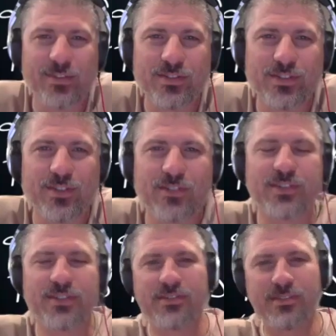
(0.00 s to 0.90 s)
player
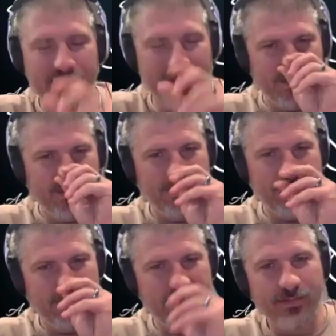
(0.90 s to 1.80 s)
right now,
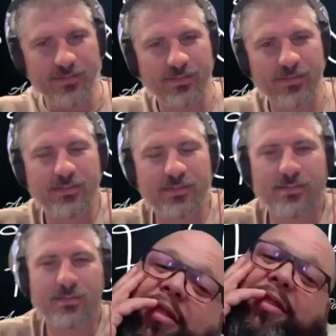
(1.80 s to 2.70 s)
I'm gonna say
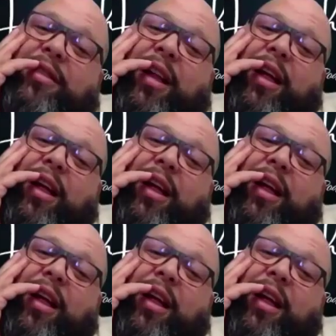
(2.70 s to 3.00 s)
no, she's not.